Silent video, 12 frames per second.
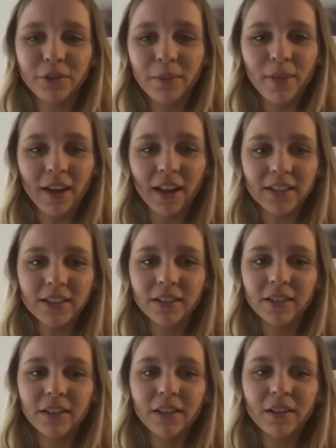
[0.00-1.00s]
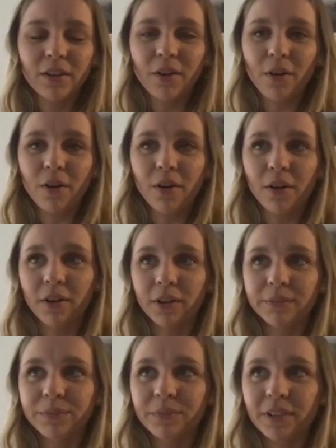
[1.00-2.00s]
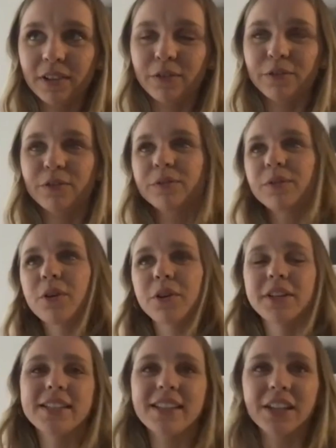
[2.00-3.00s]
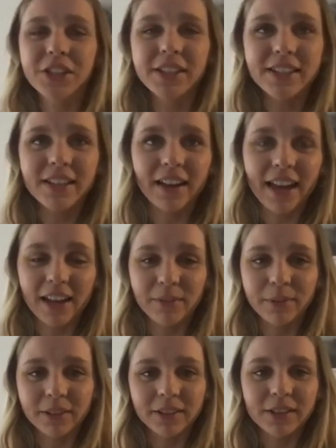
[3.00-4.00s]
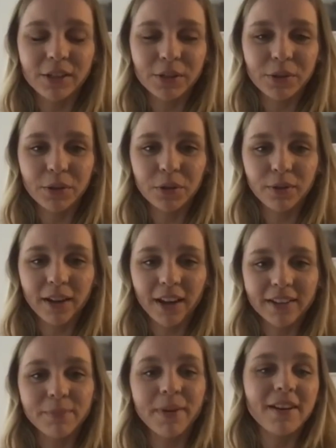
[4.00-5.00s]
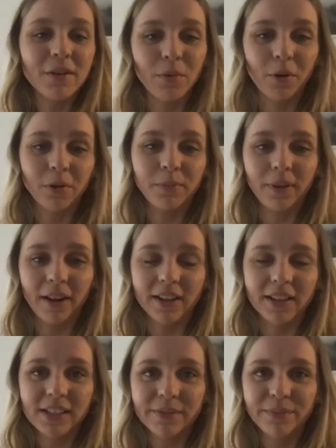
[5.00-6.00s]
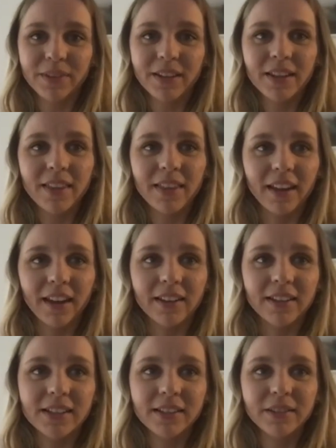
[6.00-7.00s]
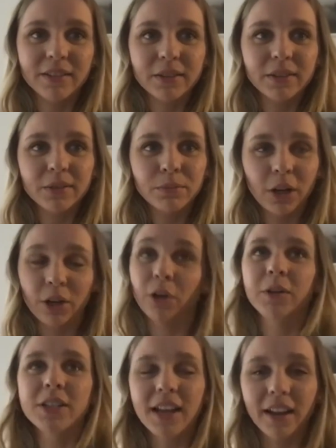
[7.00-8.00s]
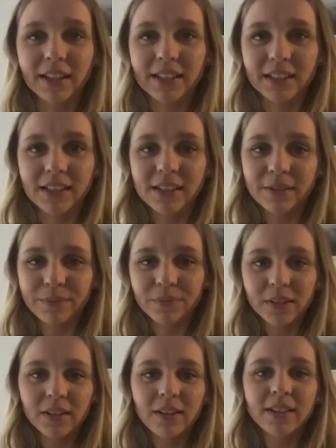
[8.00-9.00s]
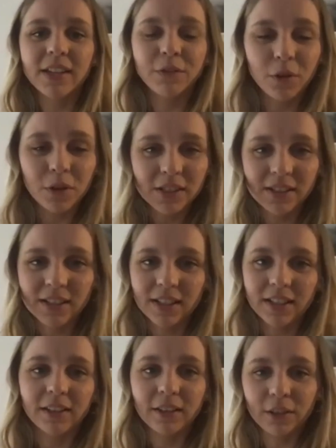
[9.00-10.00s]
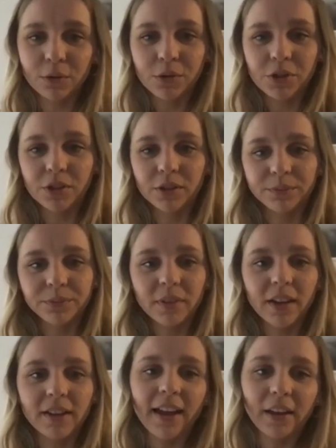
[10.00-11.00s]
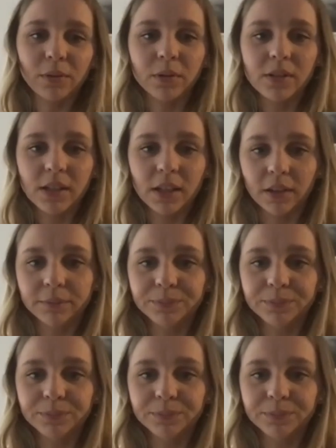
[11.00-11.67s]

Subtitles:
from that, or if organizations are able to create a better workplace that prioritizes diversity, inclusion, and equity.